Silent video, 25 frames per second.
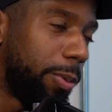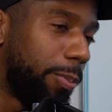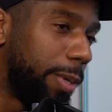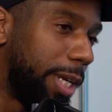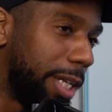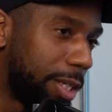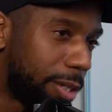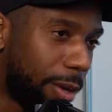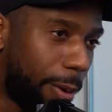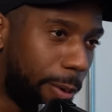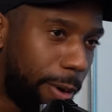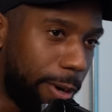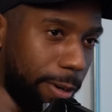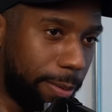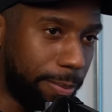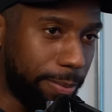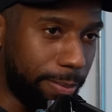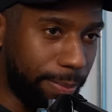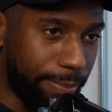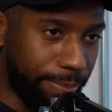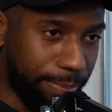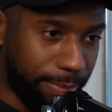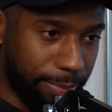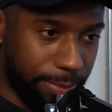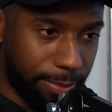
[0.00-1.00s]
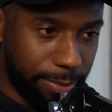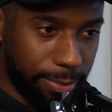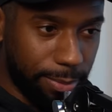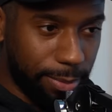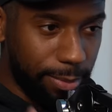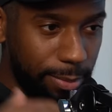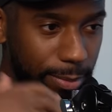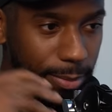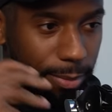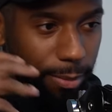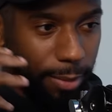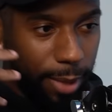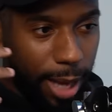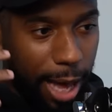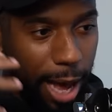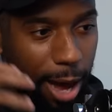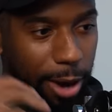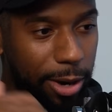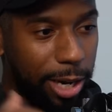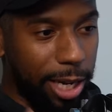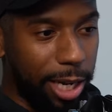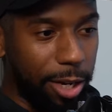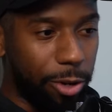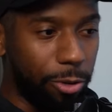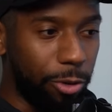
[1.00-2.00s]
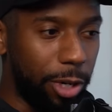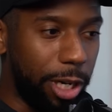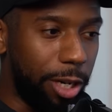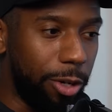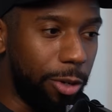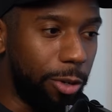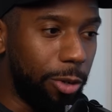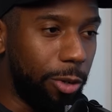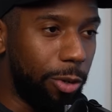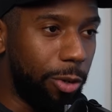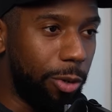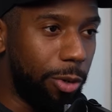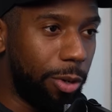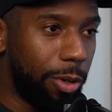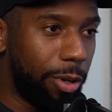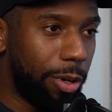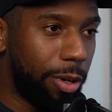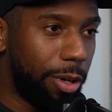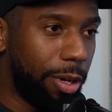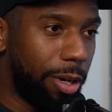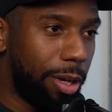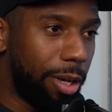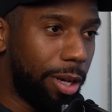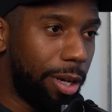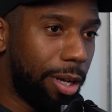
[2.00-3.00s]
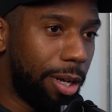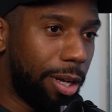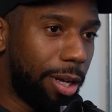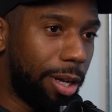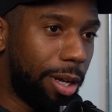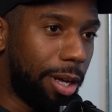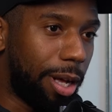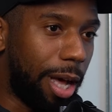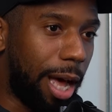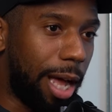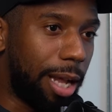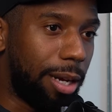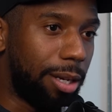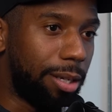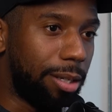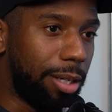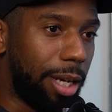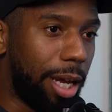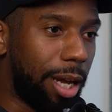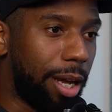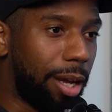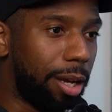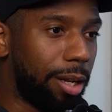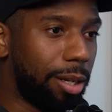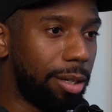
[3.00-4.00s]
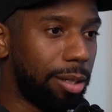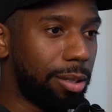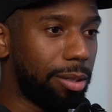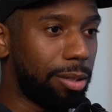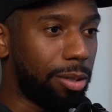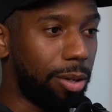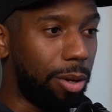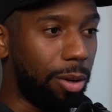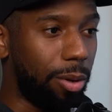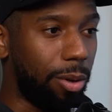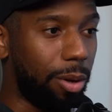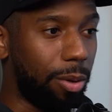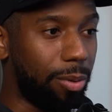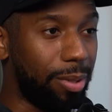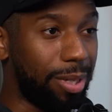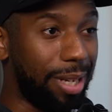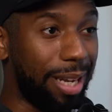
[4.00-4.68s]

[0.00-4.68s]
you meet someone, how they greet you, and yeah. So I would